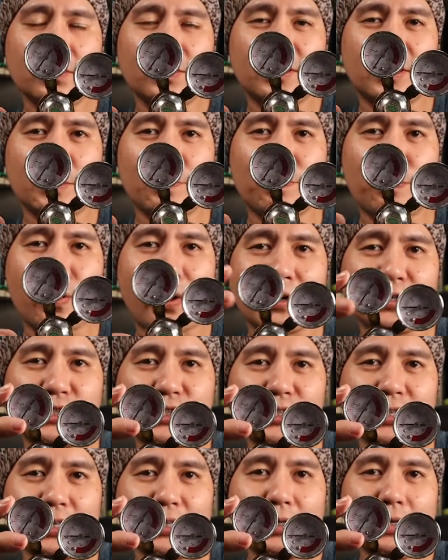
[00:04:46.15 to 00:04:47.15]
the
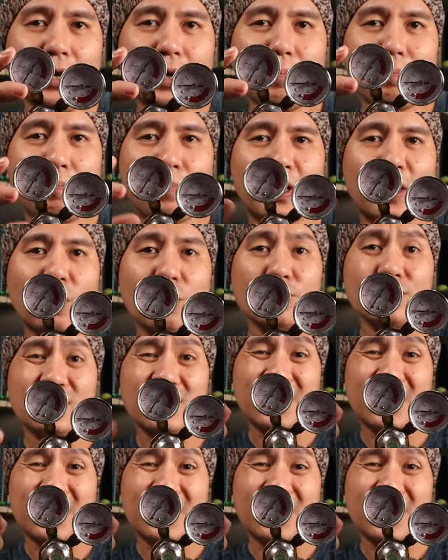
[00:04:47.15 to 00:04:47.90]
pressure because